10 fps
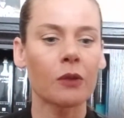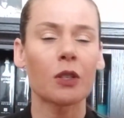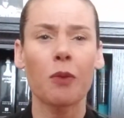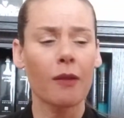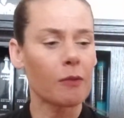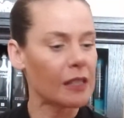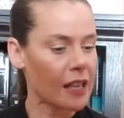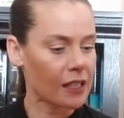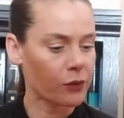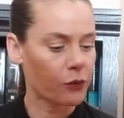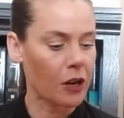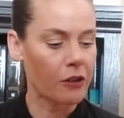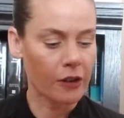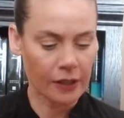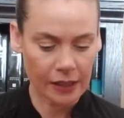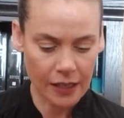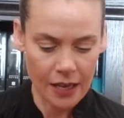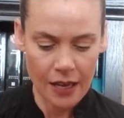which probably means it has fragrance.